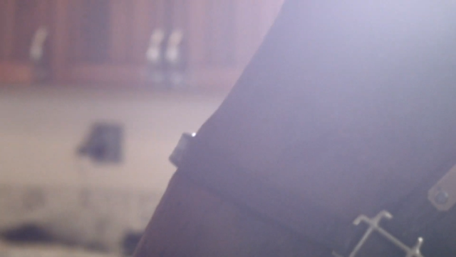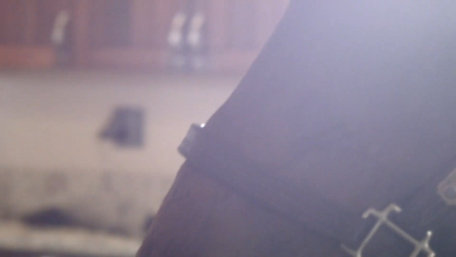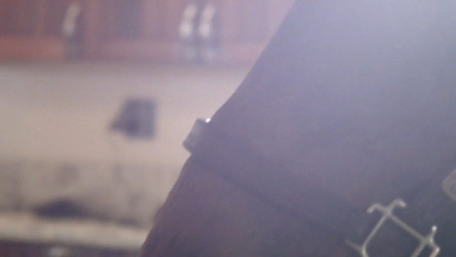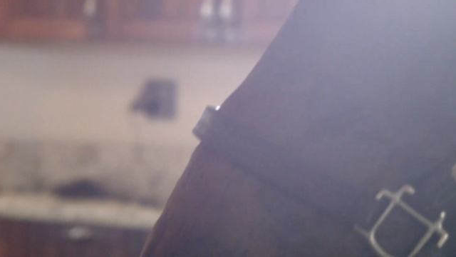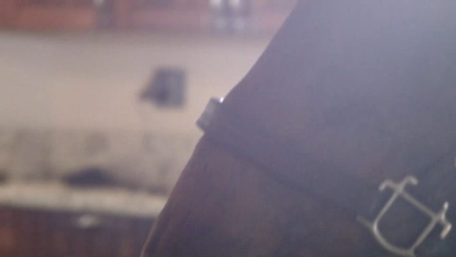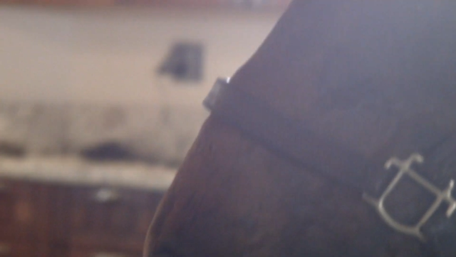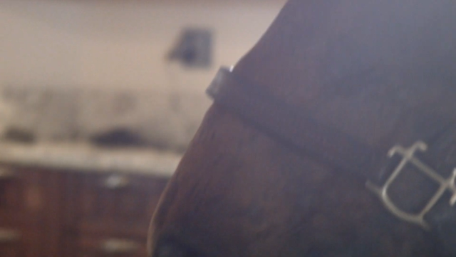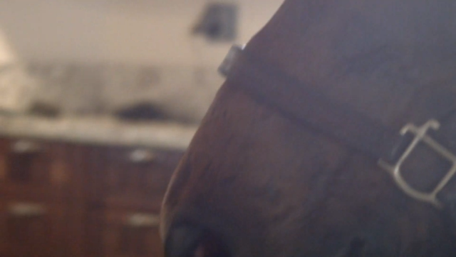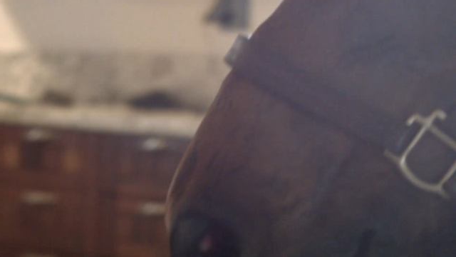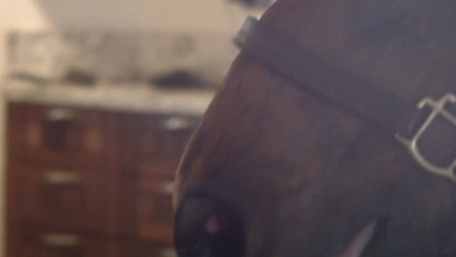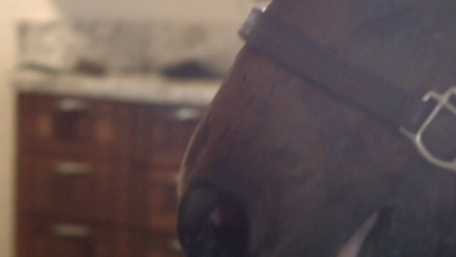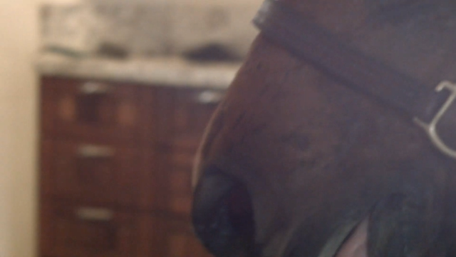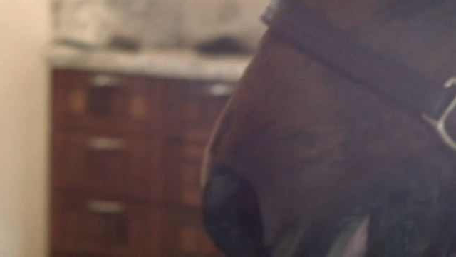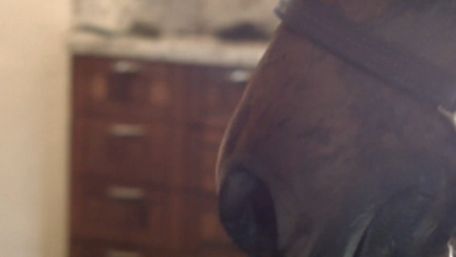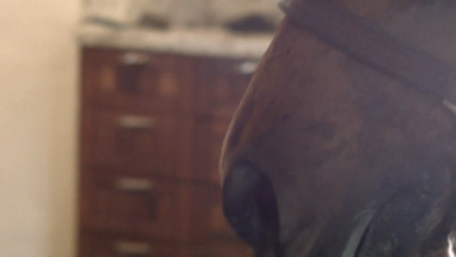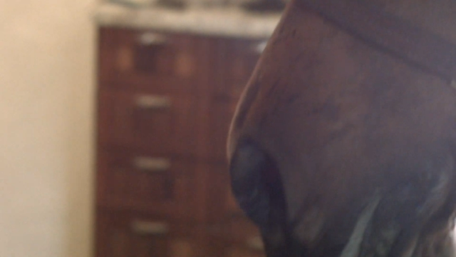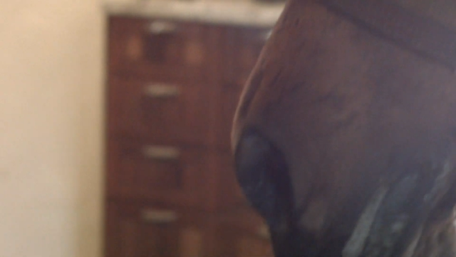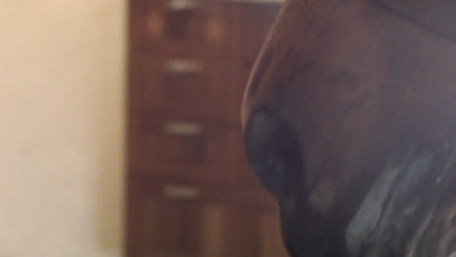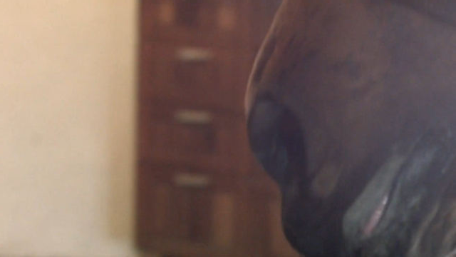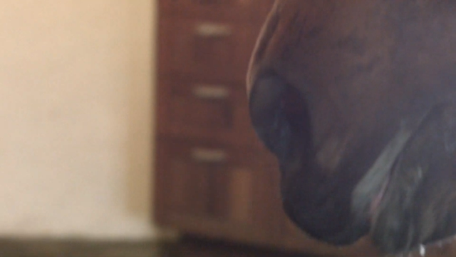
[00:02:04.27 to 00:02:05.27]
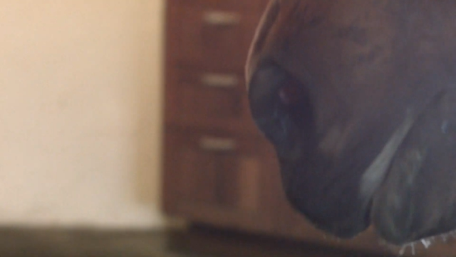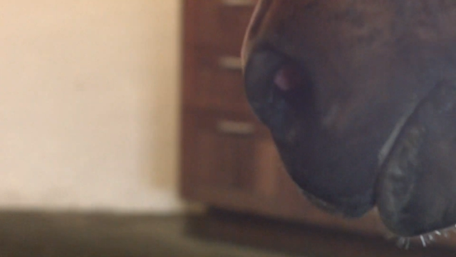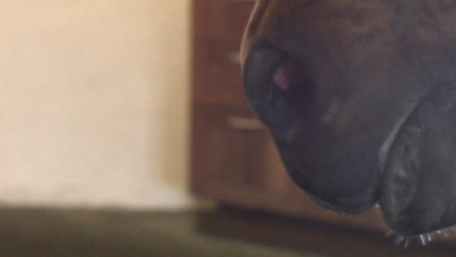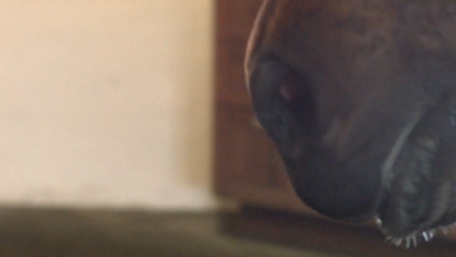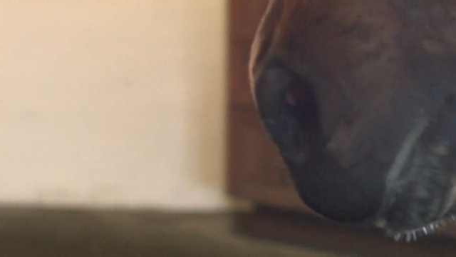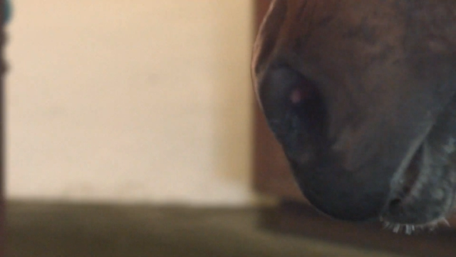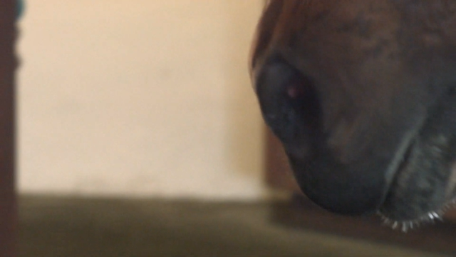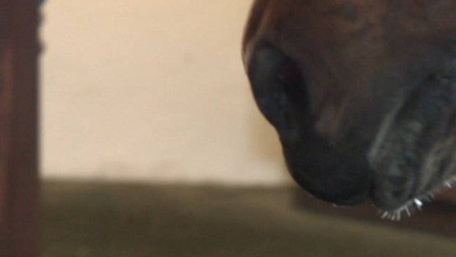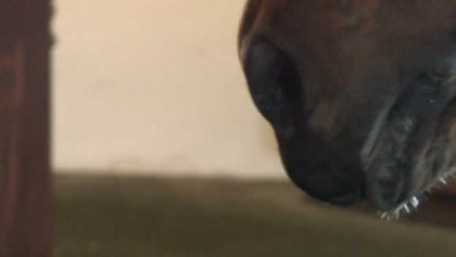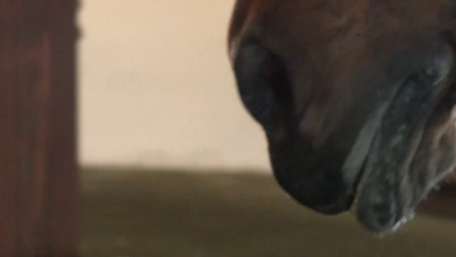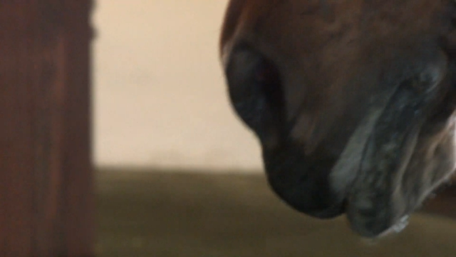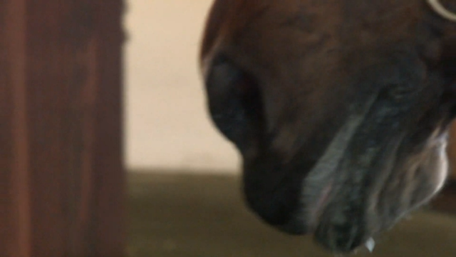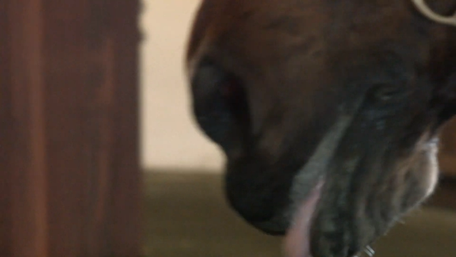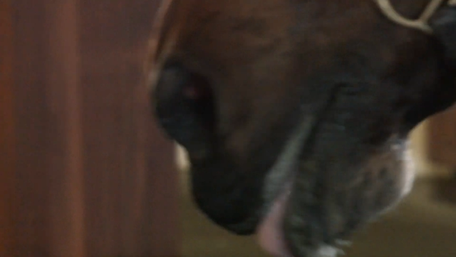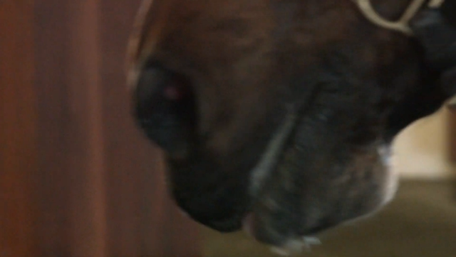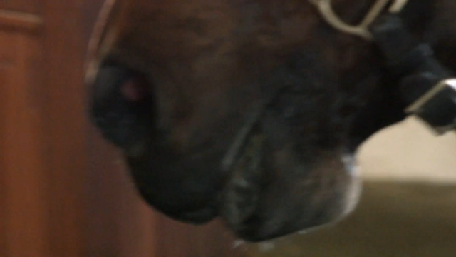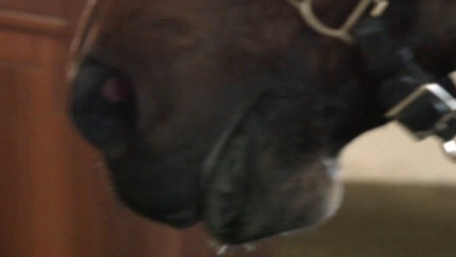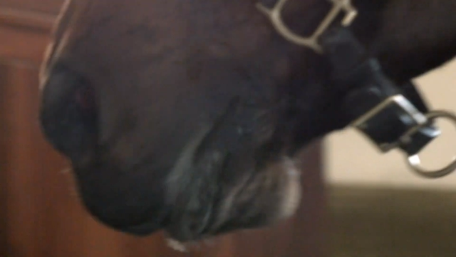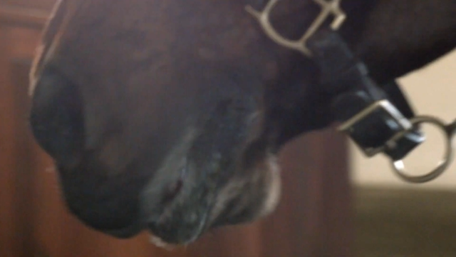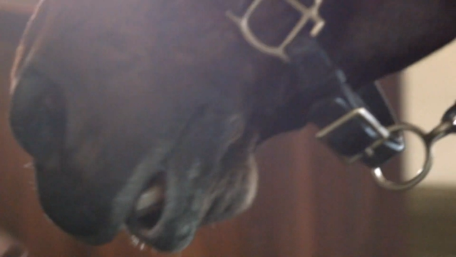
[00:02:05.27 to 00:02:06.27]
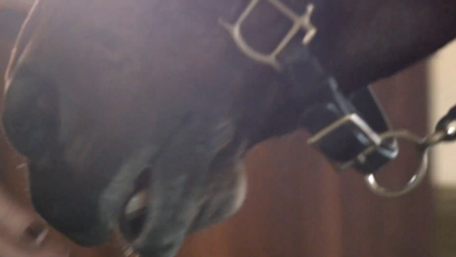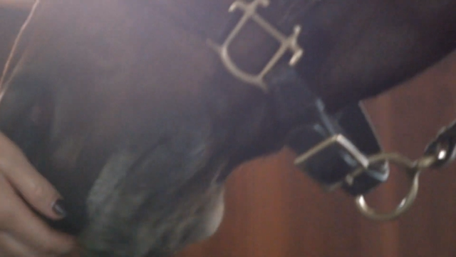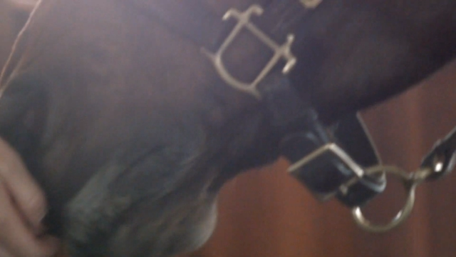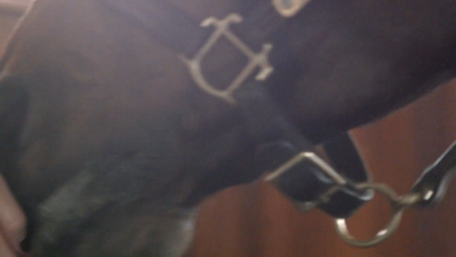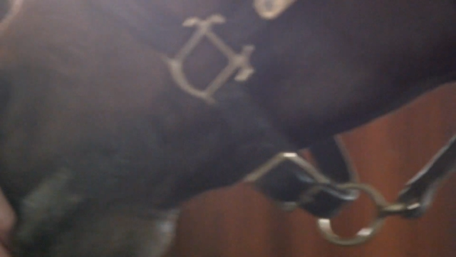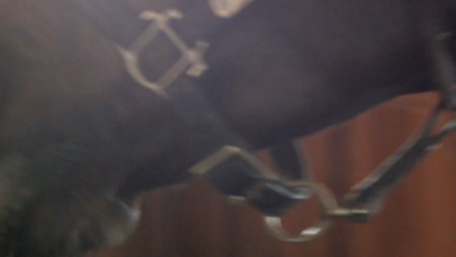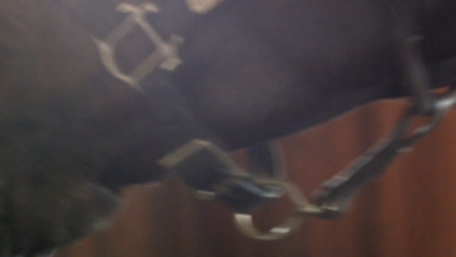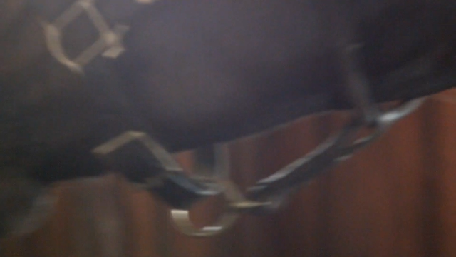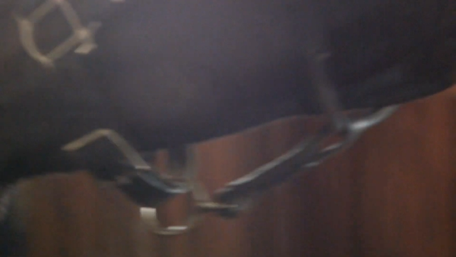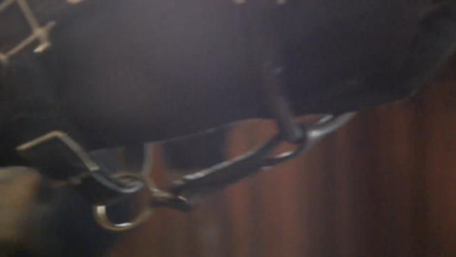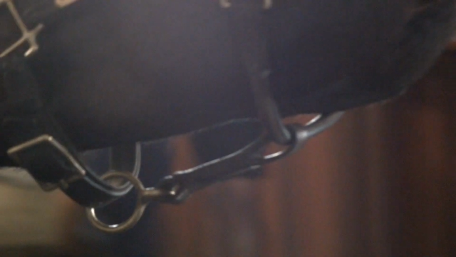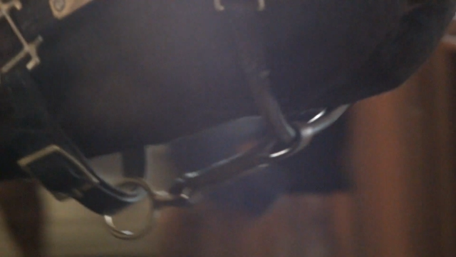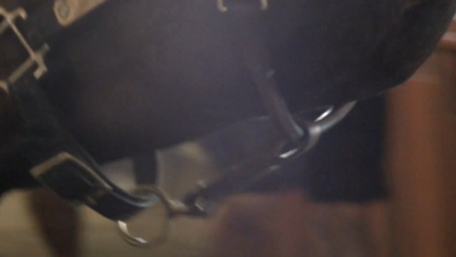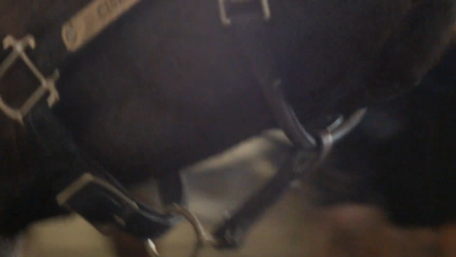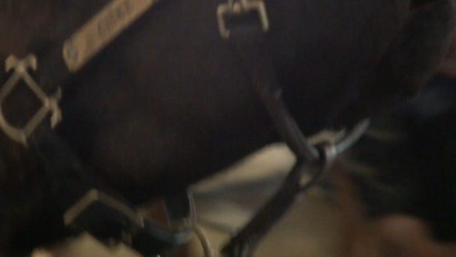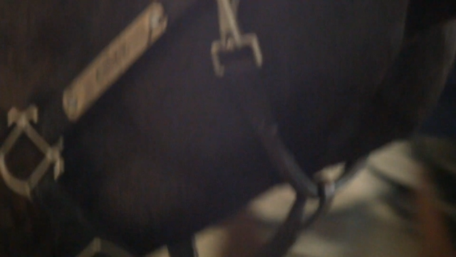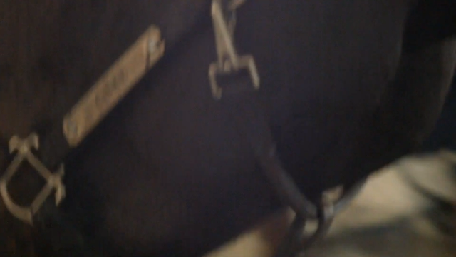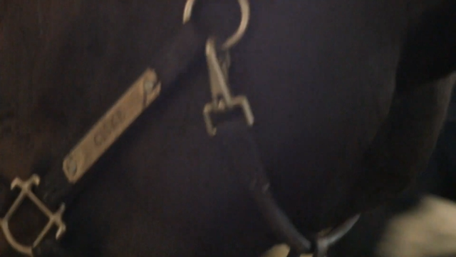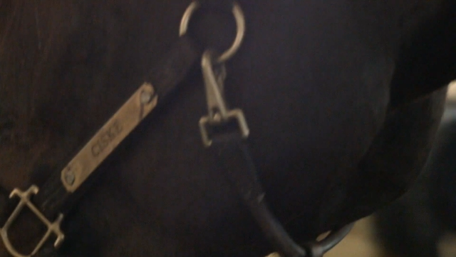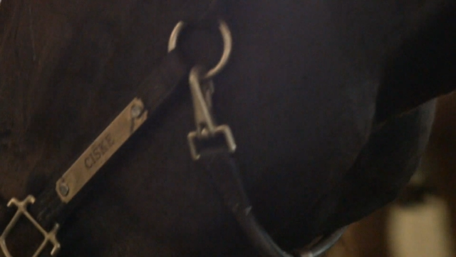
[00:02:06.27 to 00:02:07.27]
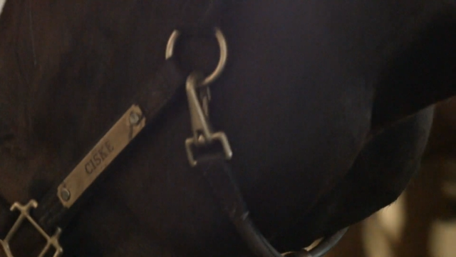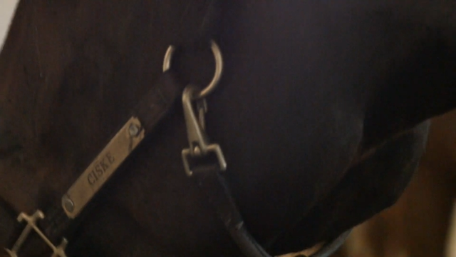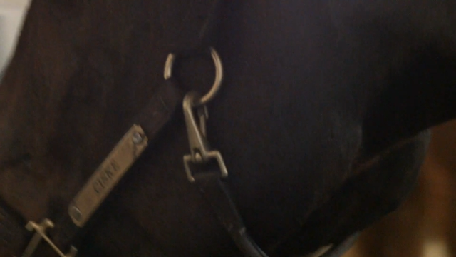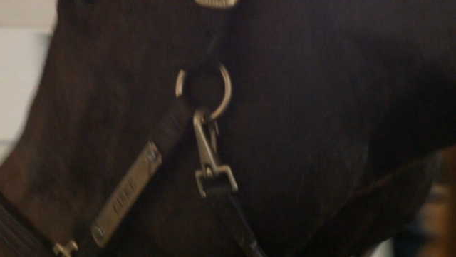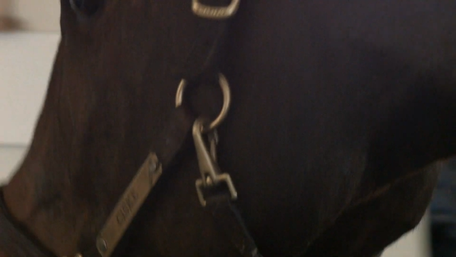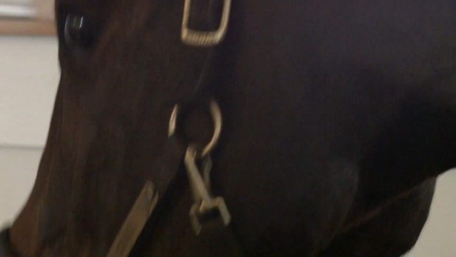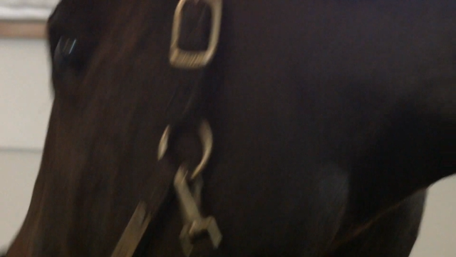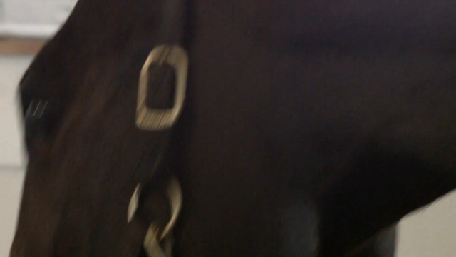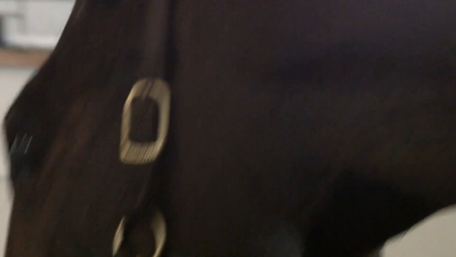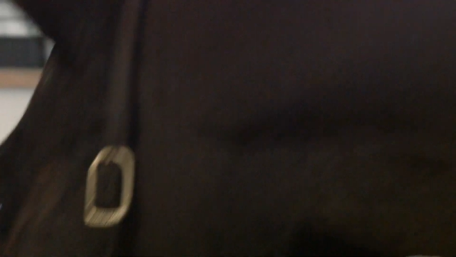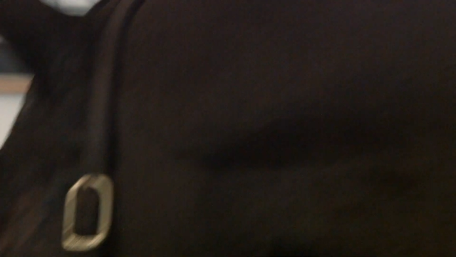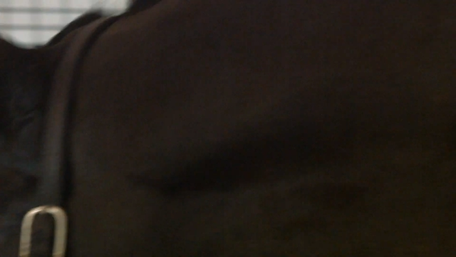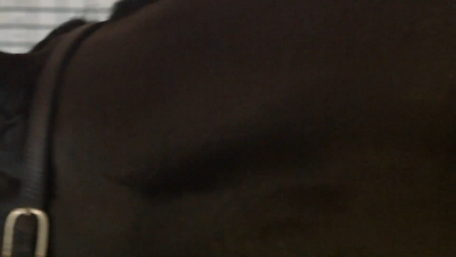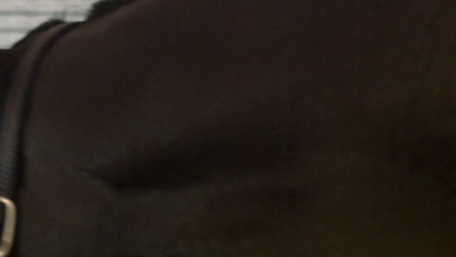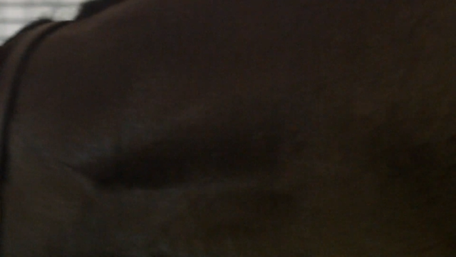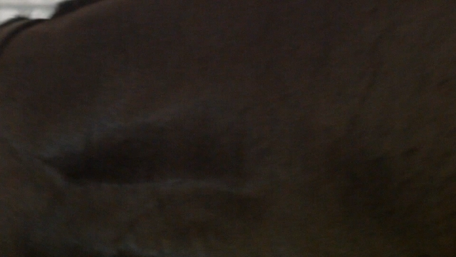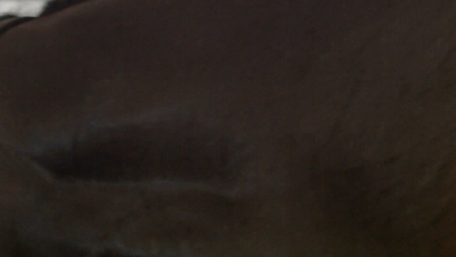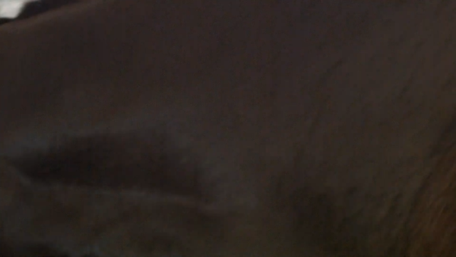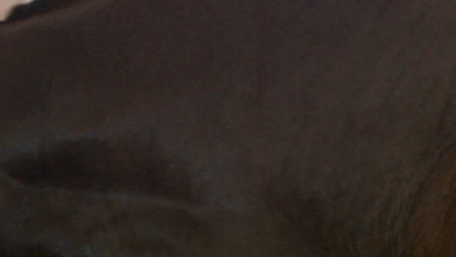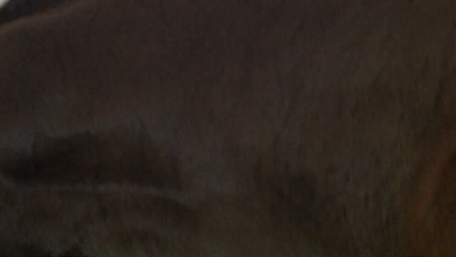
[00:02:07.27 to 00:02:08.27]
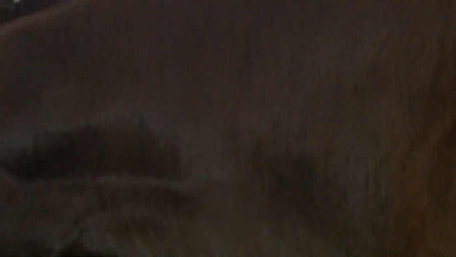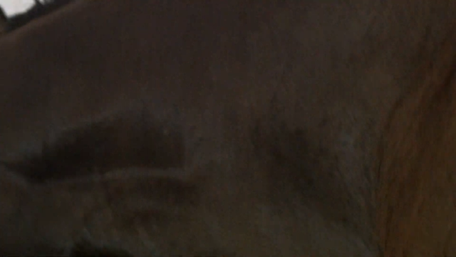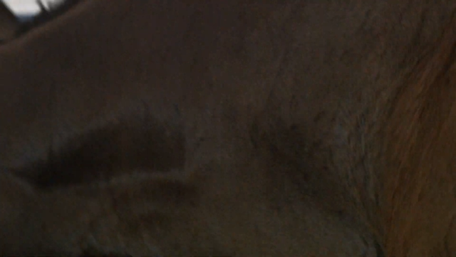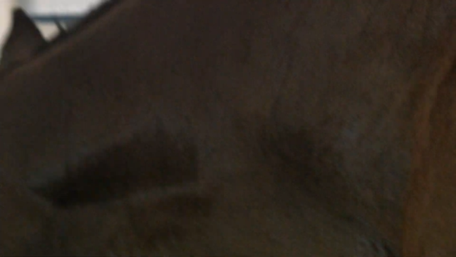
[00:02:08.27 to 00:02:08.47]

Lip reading: (no speaker visible)